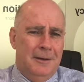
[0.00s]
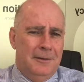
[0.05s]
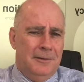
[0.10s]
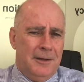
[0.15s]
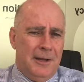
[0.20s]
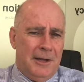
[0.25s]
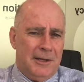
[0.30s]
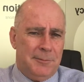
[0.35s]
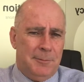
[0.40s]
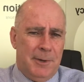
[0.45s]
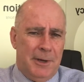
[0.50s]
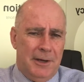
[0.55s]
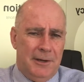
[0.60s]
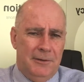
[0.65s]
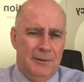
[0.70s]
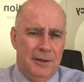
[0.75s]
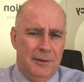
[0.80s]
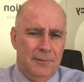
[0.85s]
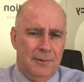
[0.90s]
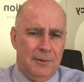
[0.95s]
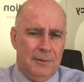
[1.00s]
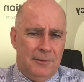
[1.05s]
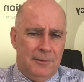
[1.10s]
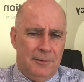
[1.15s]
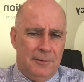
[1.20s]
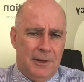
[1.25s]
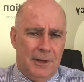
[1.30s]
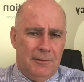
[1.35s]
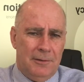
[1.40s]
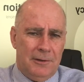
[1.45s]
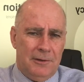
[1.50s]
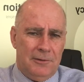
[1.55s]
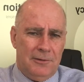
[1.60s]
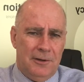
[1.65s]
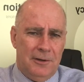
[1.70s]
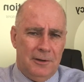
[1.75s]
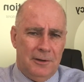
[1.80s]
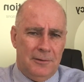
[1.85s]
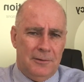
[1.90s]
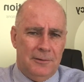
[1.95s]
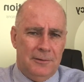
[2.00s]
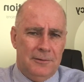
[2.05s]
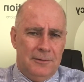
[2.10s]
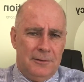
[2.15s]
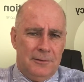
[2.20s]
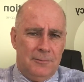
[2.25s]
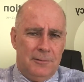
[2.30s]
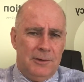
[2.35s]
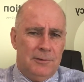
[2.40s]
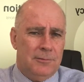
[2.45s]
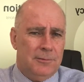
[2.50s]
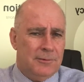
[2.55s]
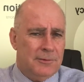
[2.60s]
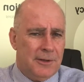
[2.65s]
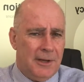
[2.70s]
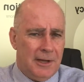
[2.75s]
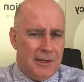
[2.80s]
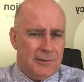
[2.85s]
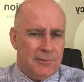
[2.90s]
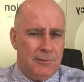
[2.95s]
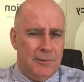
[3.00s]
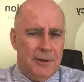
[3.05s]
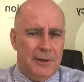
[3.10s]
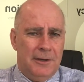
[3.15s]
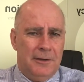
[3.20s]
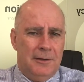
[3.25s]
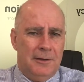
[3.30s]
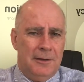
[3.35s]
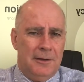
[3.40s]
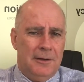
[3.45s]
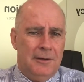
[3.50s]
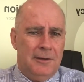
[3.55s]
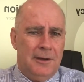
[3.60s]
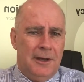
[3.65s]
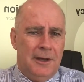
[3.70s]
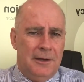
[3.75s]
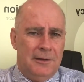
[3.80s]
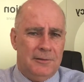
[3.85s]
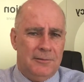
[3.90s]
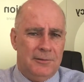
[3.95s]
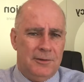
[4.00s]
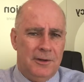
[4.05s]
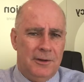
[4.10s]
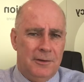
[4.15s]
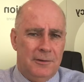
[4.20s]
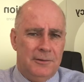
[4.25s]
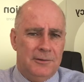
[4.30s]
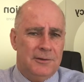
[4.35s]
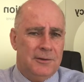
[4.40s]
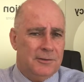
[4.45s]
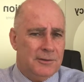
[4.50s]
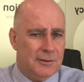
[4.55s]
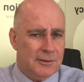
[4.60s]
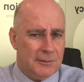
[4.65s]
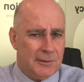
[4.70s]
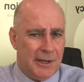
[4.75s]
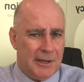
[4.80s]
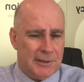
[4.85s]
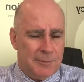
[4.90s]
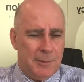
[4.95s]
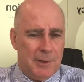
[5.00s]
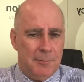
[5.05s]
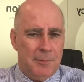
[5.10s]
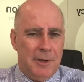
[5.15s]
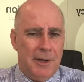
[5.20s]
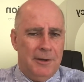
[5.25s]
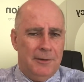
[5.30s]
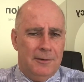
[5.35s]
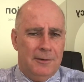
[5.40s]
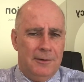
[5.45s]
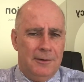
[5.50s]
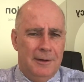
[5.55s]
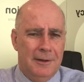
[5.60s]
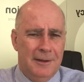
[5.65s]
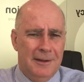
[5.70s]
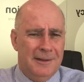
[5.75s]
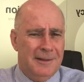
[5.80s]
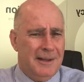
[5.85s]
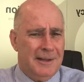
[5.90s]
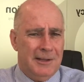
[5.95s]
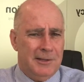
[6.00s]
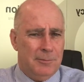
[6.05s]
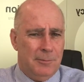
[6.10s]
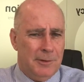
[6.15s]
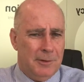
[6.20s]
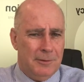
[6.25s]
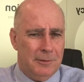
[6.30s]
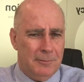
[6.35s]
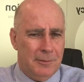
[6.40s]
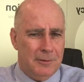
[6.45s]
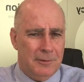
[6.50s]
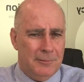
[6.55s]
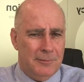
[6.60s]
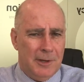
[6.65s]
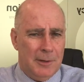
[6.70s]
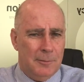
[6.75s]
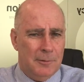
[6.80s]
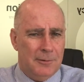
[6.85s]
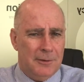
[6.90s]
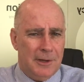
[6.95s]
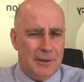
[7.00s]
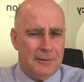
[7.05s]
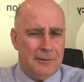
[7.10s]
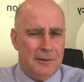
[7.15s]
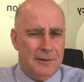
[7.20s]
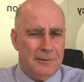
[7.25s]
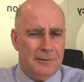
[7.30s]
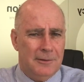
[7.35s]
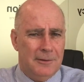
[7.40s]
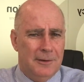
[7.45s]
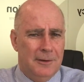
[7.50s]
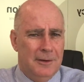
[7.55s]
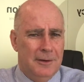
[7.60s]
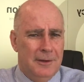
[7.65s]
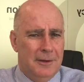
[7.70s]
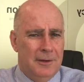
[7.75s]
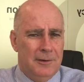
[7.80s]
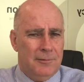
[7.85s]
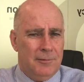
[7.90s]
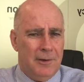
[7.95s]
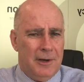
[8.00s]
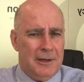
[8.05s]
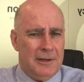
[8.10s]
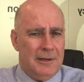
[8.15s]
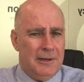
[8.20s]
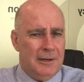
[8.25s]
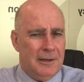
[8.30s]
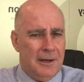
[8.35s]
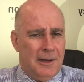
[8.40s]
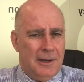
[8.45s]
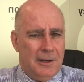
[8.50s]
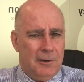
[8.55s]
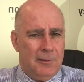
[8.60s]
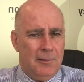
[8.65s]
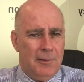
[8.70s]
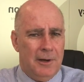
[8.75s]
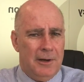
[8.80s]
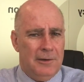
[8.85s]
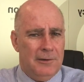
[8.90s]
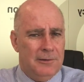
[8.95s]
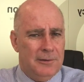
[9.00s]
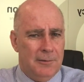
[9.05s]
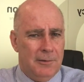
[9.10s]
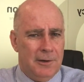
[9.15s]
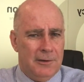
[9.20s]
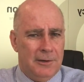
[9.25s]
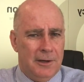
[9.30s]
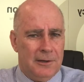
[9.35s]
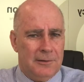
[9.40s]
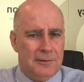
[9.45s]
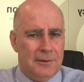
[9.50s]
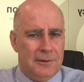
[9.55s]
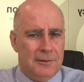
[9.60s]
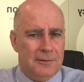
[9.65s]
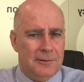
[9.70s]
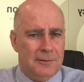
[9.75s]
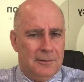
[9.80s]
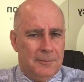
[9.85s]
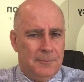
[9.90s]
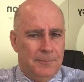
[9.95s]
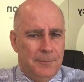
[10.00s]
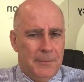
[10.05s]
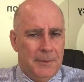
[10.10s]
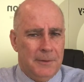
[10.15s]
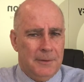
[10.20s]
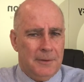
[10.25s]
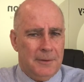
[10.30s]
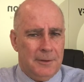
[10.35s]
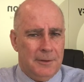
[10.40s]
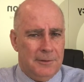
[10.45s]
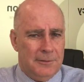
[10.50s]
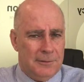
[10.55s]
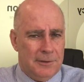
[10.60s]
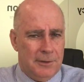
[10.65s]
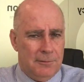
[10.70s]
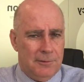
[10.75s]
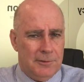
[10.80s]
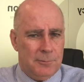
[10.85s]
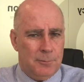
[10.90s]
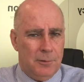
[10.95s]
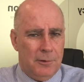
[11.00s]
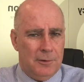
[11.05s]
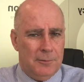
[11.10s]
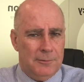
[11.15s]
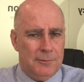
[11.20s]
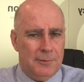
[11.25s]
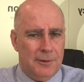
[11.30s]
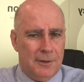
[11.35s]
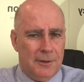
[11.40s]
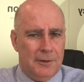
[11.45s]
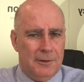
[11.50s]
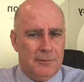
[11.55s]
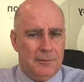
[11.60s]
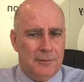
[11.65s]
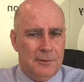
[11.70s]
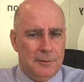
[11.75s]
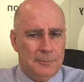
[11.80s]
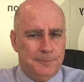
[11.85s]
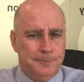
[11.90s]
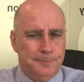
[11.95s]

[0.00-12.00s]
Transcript: tax-paid dividend going to shareholders, which was tax-free in the hands of shareholders because it's tax being paid on it, that gets rid of double taxation. Franking can create zero taxation and serious problems for the country.